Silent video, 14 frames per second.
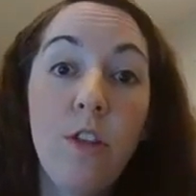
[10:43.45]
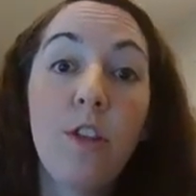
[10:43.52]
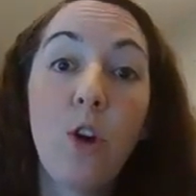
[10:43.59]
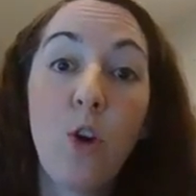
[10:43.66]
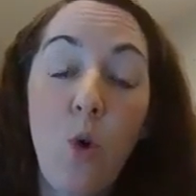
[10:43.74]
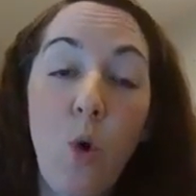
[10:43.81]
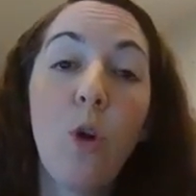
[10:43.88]
the
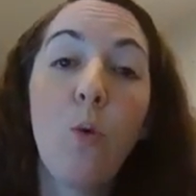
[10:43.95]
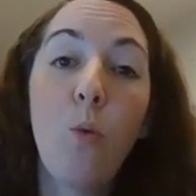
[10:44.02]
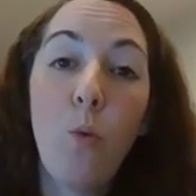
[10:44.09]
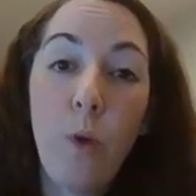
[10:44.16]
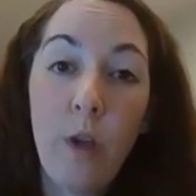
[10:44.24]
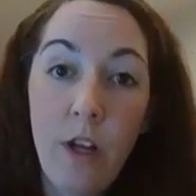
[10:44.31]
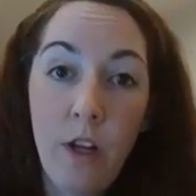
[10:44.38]
court
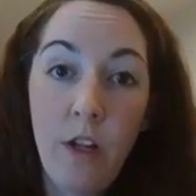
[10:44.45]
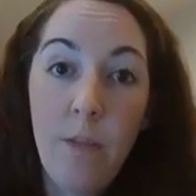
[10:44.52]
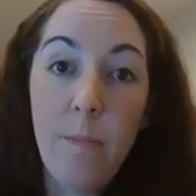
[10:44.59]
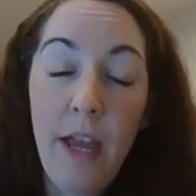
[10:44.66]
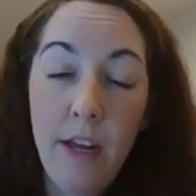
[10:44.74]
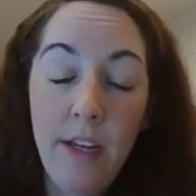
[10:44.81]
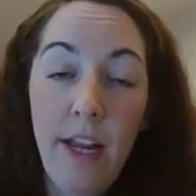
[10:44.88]
will
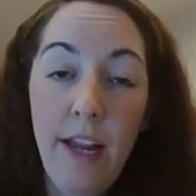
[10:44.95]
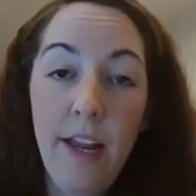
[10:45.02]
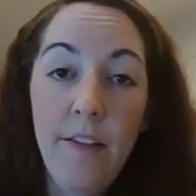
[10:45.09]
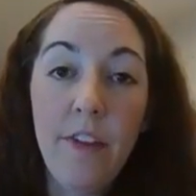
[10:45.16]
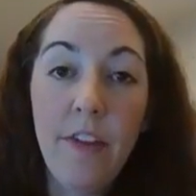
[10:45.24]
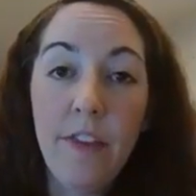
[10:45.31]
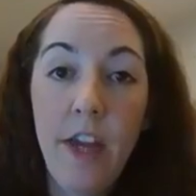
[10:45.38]
mandate
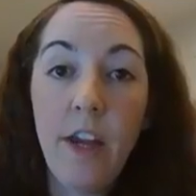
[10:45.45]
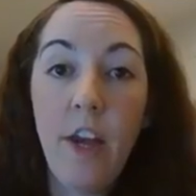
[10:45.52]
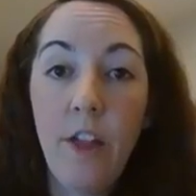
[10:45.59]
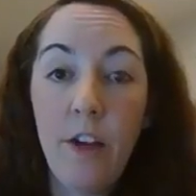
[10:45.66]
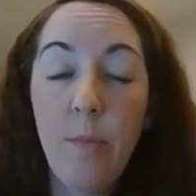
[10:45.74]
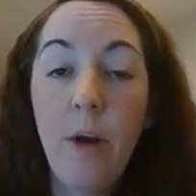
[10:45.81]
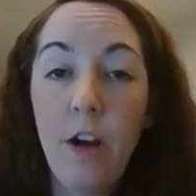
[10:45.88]
that that
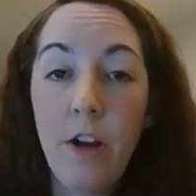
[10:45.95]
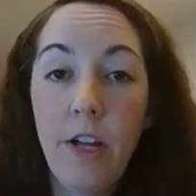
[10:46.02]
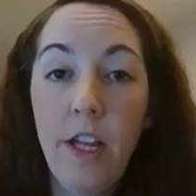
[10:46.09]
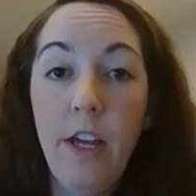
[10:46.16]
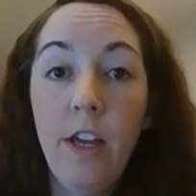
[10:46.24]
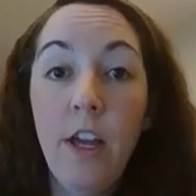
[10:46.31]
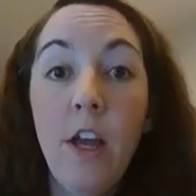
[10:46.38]
other
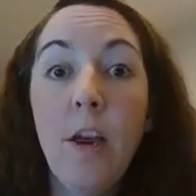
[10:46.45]
party